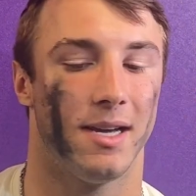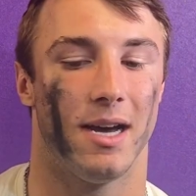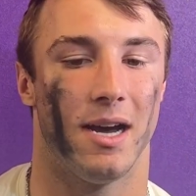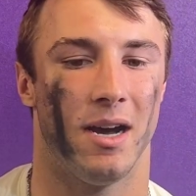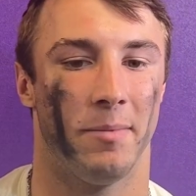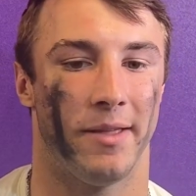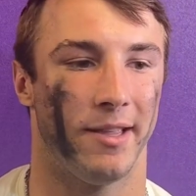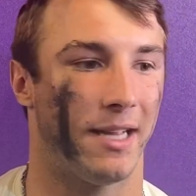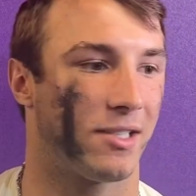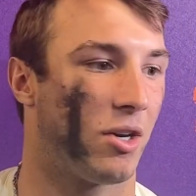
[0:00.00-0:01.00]
And I
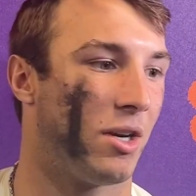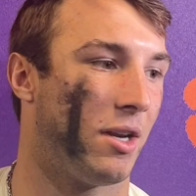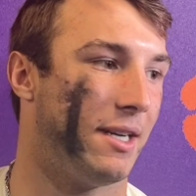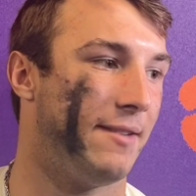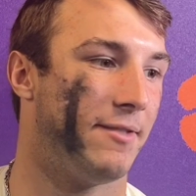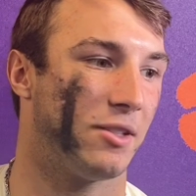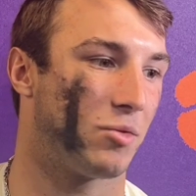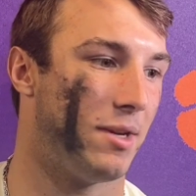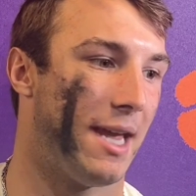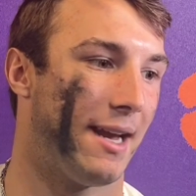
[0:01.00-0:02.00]
think that's hard on a defense
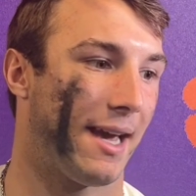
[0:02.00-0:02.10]
where you can't